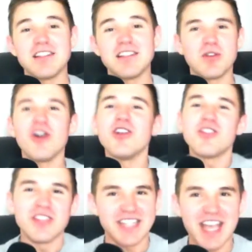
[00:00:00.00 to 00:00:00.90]
we've got to
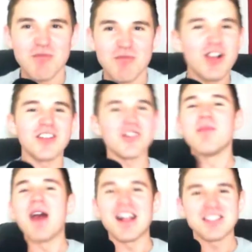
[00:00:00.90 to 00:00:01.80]
do this again. We've got to do a
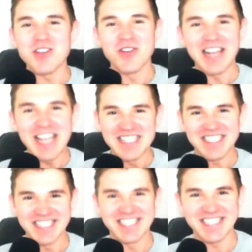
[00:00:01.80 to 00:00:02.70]
part 2 at
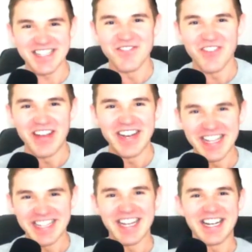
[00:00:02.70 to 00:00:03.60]
least at some point
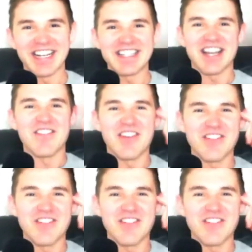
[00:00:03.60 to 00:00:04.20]
in time. I really